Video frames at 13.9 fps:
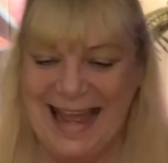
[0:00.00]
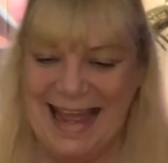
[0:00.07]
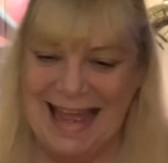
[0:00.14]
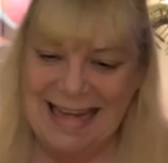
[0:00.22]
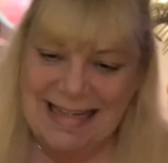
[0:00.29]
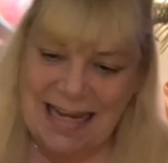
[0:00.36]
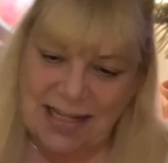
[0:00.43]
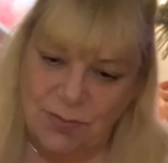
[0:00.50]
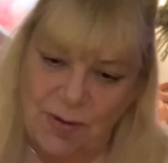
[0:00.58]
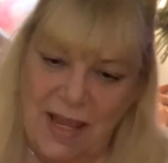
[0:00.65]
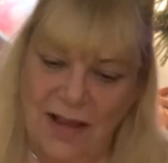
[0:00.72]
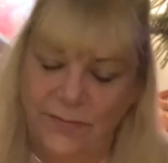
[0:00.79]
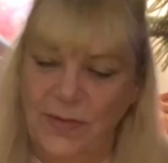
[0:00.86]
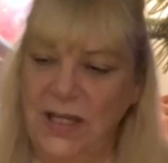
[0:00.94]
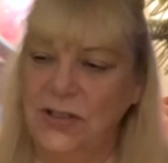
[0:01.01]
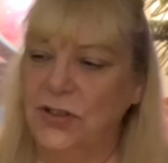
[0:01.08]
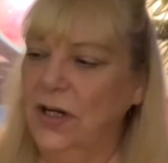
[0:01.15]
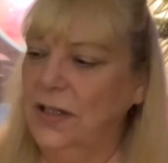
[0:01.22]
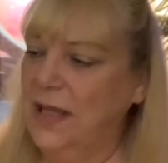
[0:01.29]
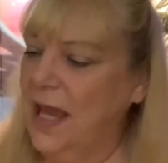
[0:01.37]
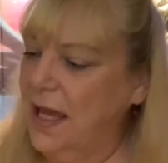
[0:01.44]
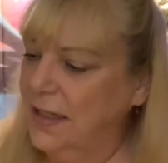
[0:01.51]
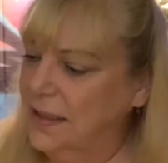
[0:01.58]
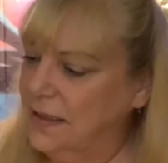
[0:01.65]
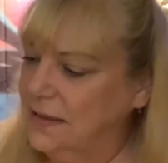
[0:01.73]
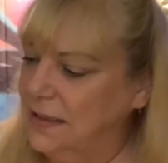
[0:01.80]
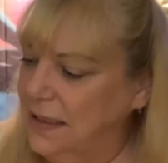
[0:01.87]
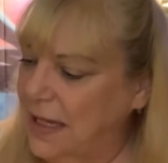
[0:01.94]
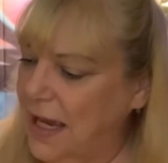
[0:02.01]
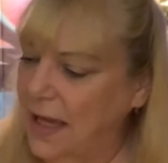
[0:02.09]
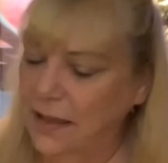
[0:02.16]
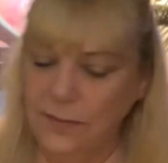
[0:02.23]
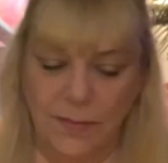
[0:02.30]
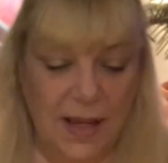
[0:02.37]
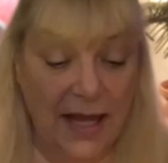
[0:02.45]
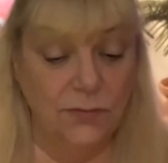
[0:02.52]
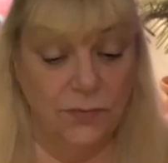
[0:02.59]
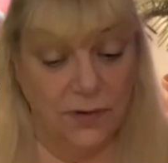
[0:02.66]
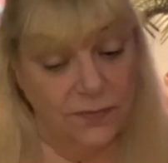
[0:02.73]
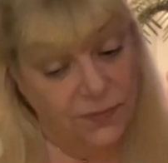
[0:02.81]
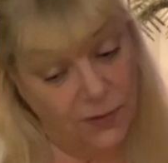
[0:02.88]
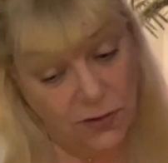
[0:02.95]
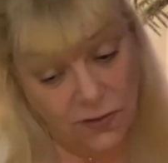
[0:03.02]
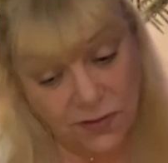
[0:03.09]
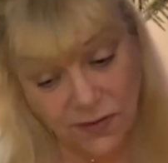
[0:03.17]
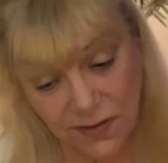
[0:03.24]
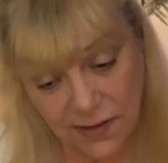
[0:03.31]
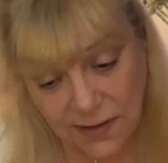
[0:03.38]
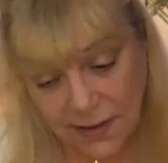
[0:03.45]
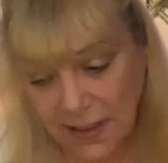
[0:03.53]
And next we have Major Arcana, the Hangman reversed.